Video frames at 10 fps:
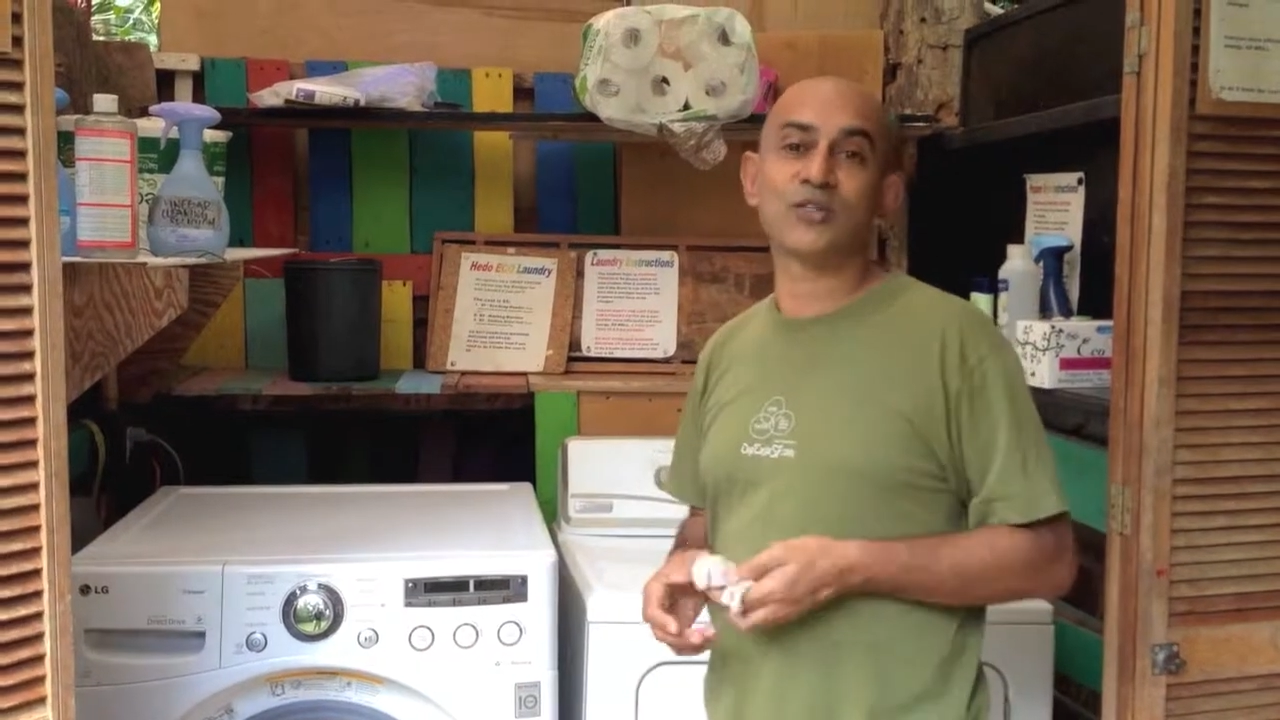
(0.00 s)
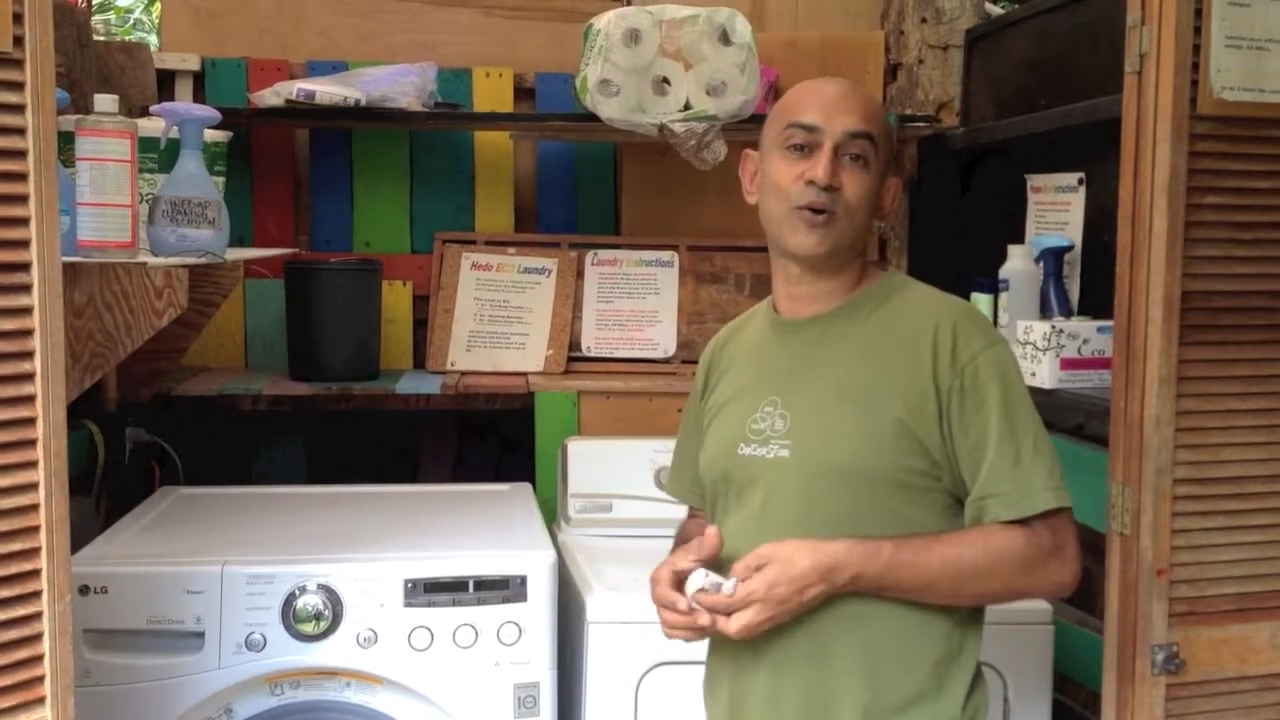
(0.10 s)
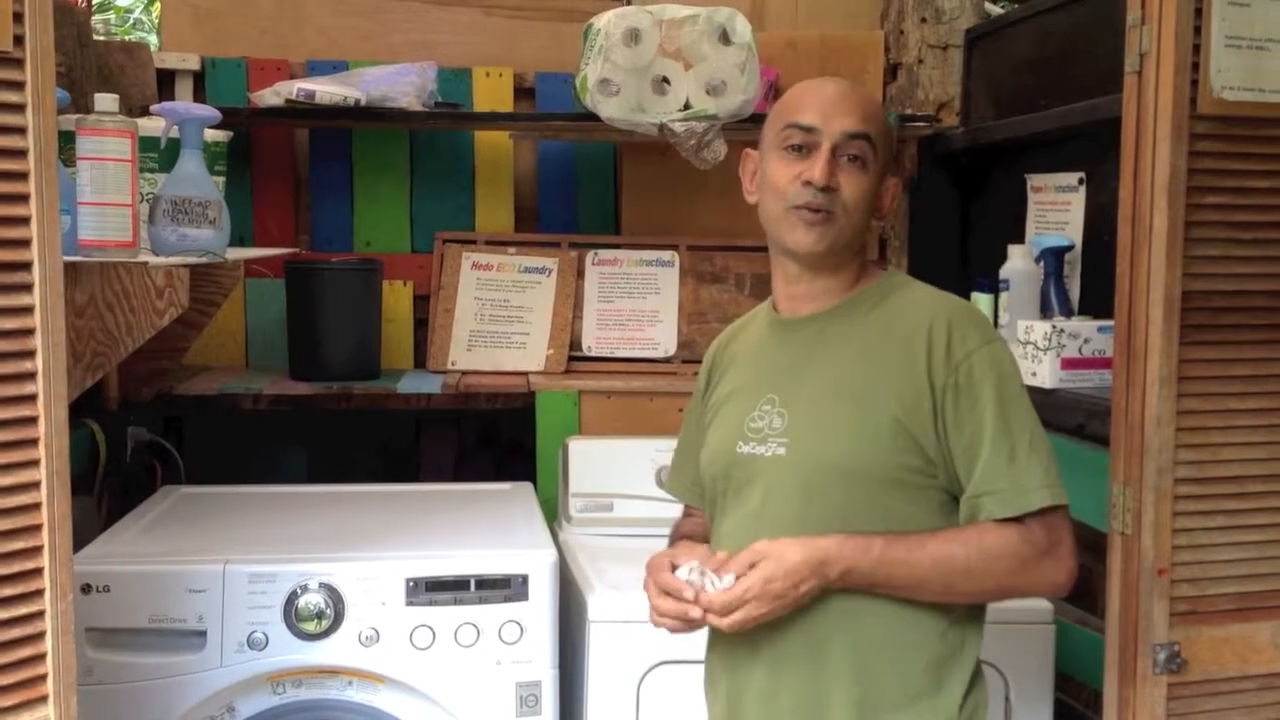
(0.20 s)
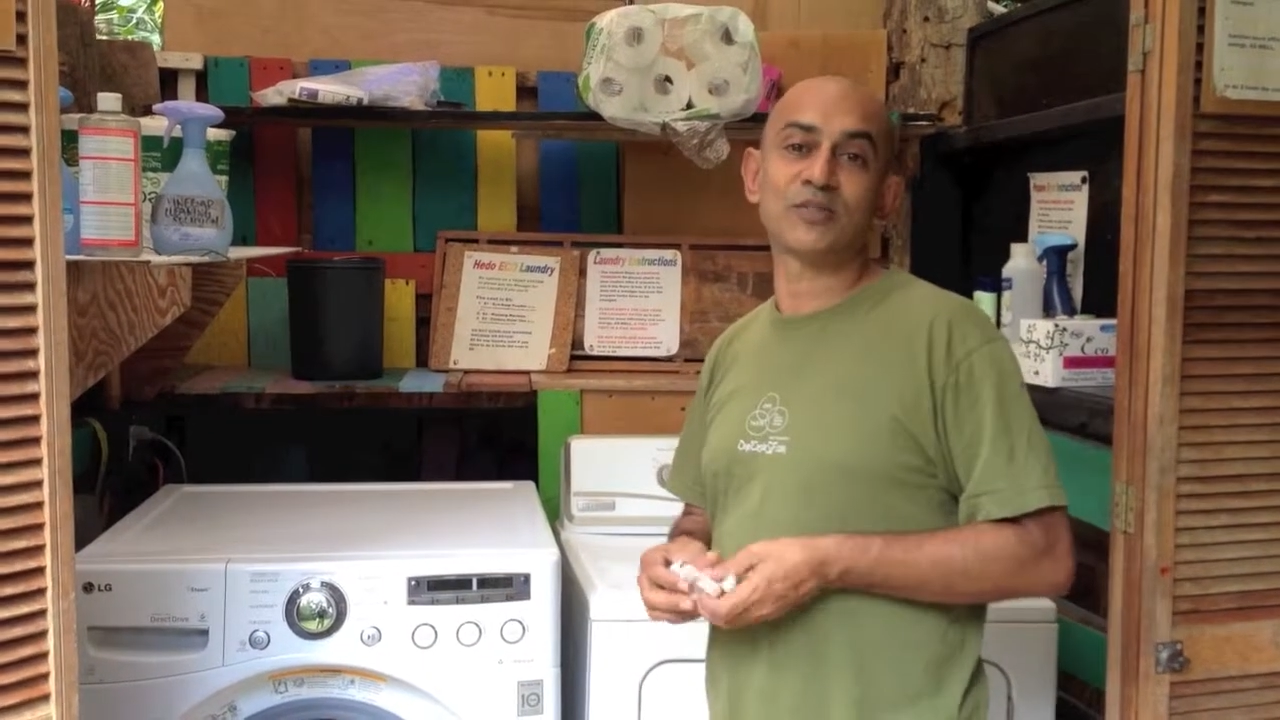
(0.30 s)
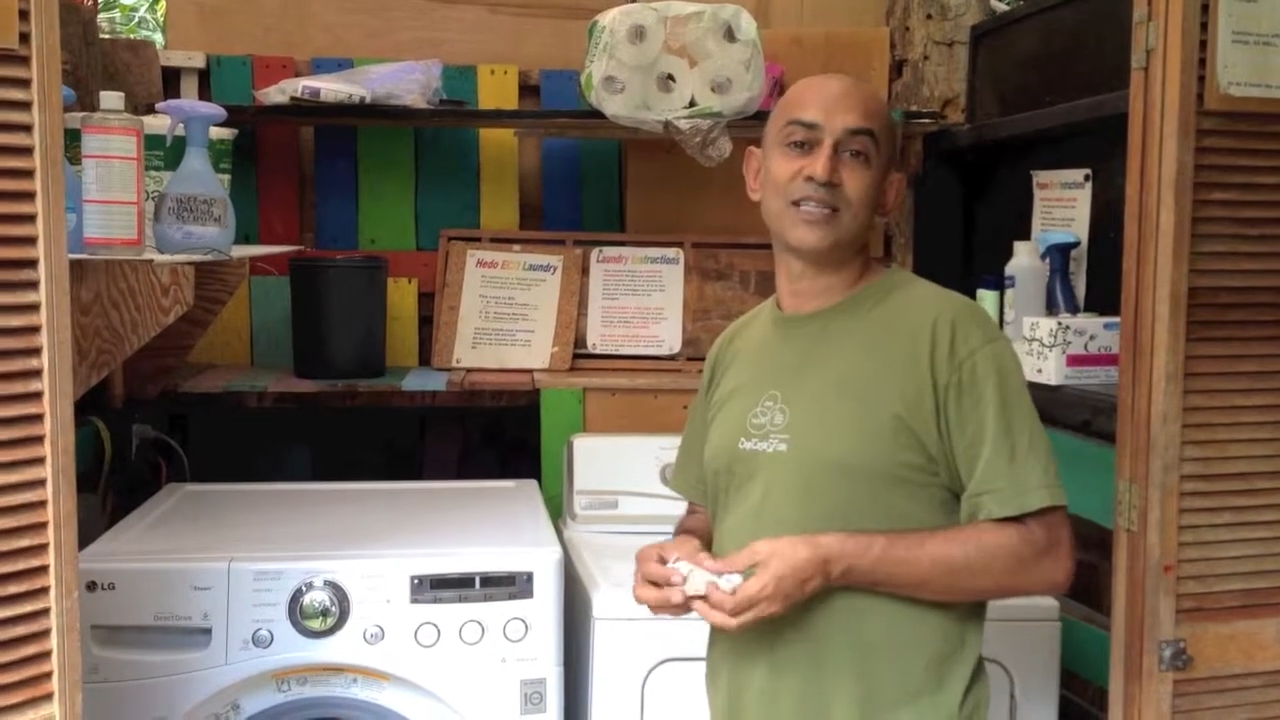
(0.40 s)

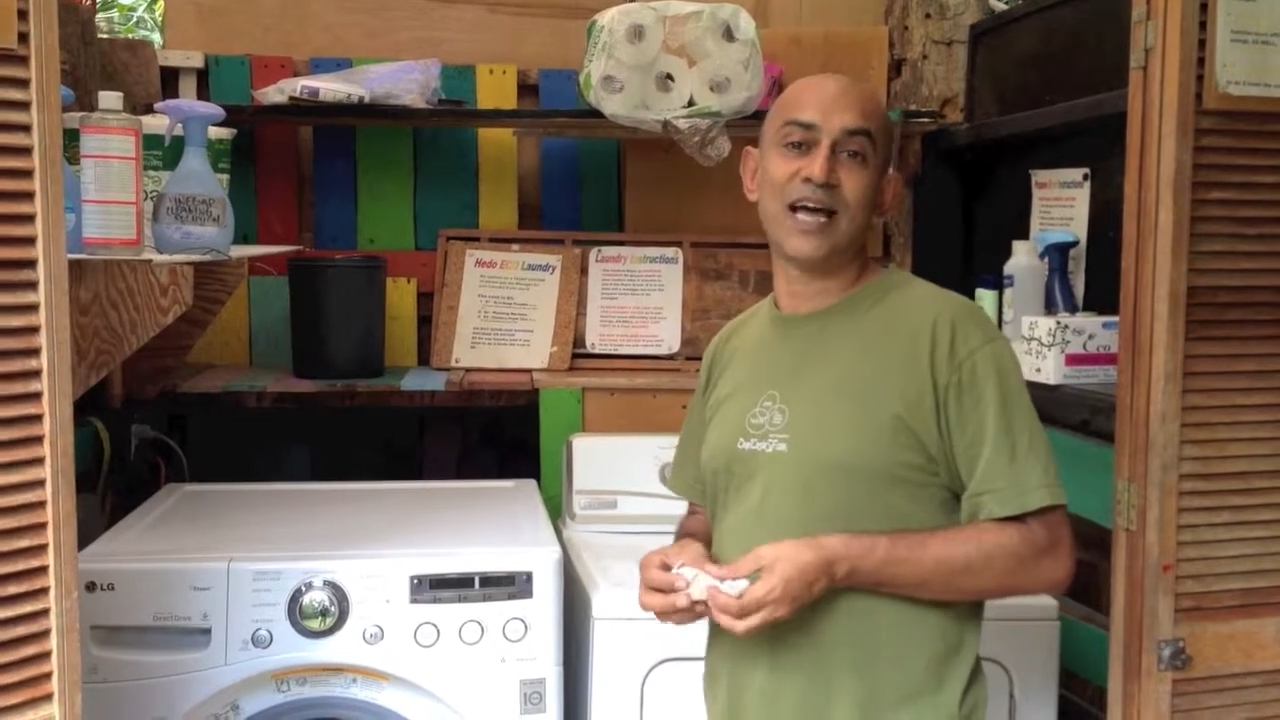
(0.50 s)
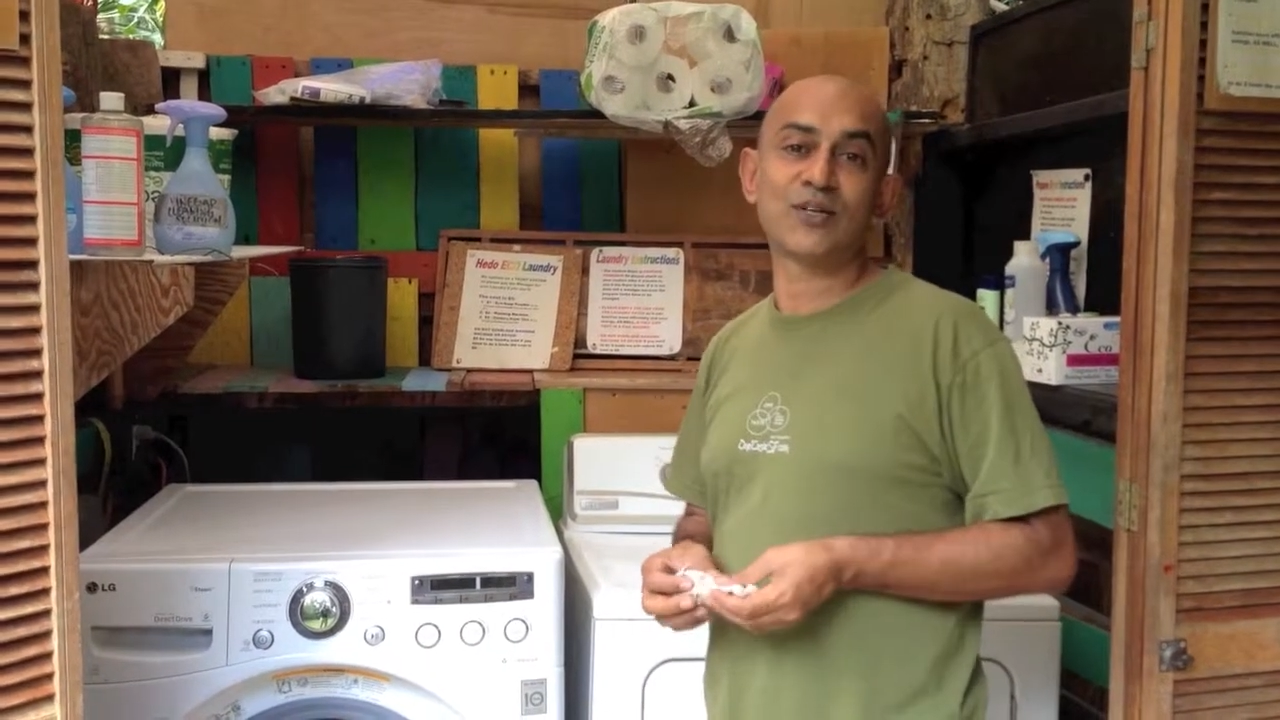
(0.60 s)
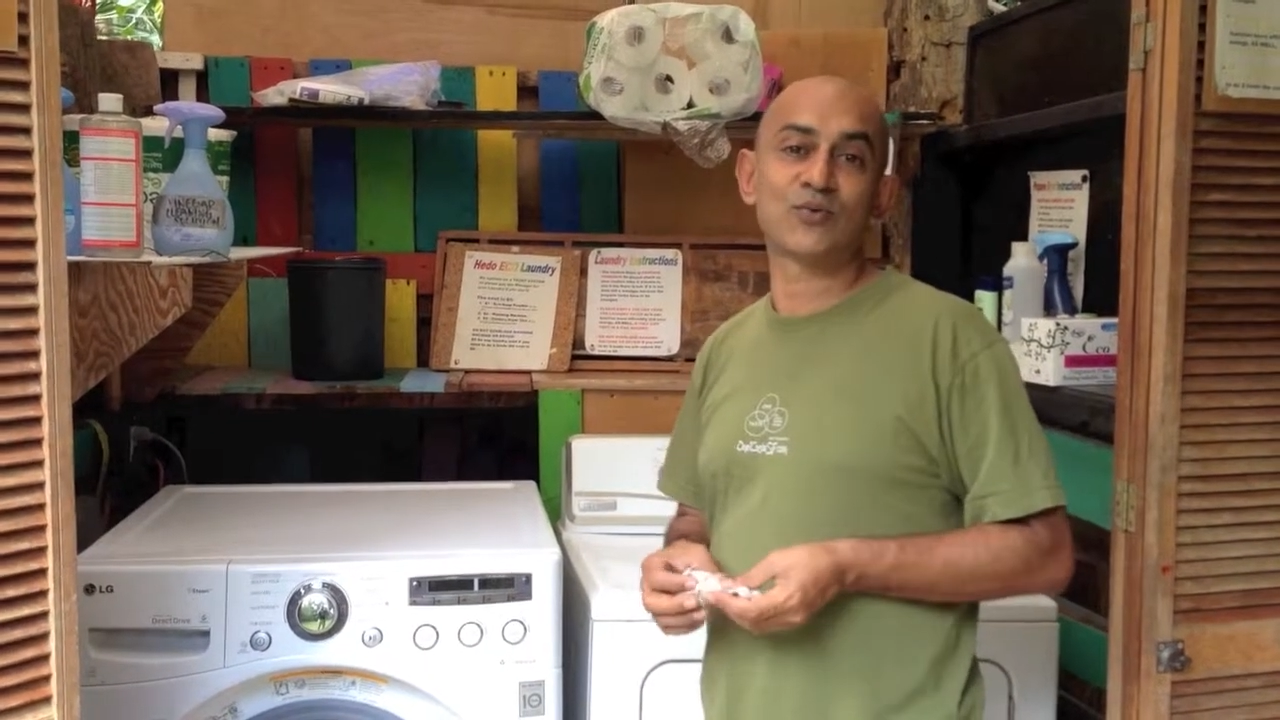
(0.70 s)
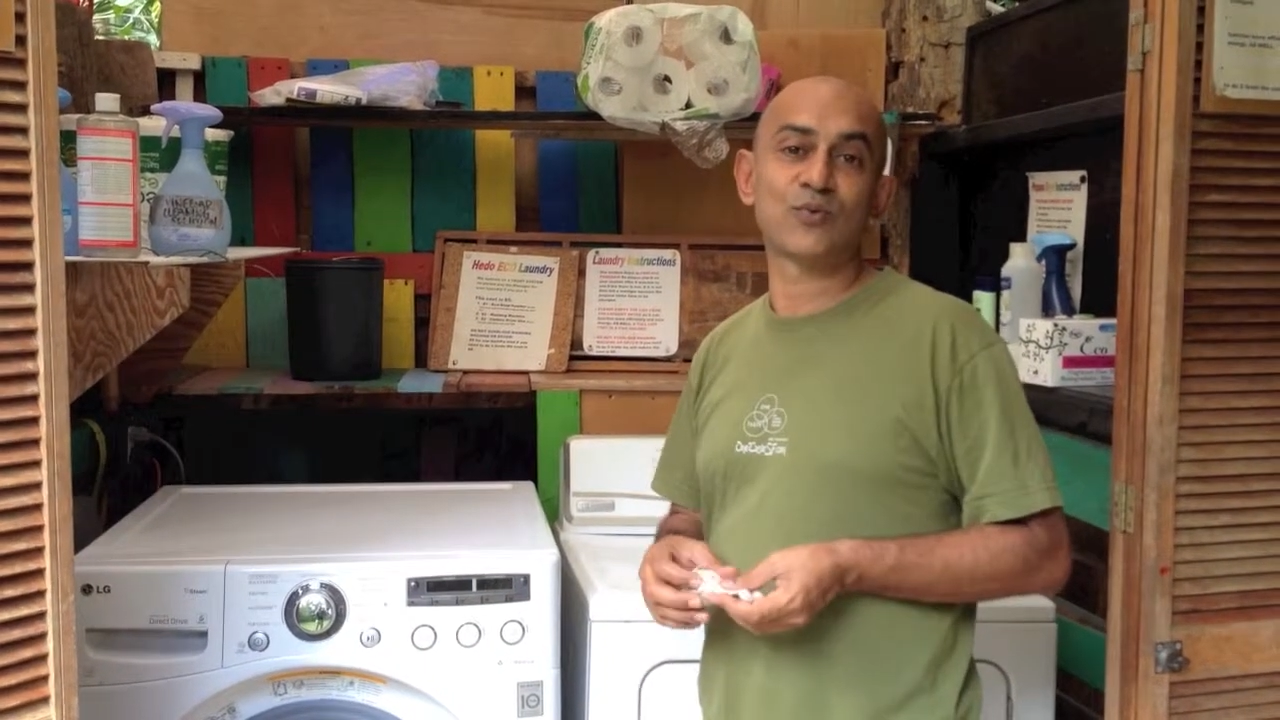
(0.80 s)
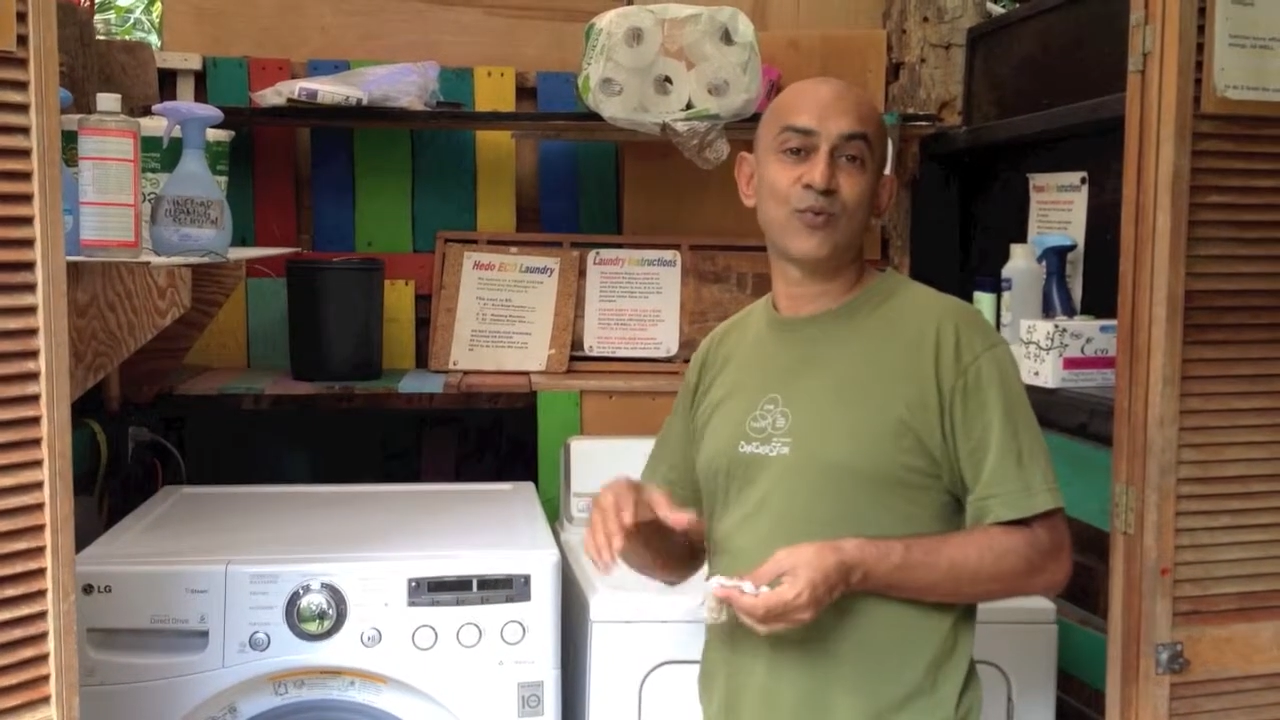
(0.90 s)
almost natural